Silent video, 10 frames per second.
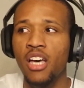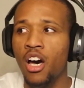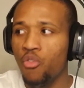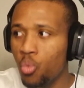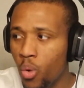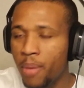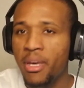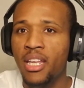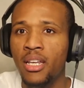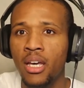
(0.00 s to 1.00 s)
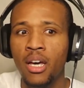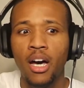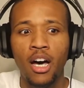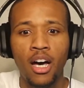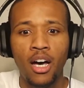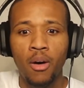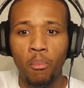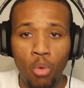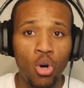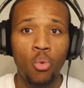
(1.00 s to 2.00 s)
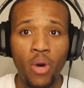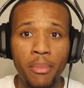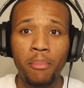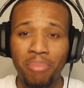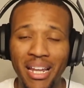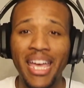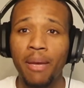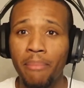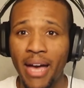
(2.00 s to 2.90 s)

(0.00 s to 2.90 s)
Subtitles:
of women, more women playing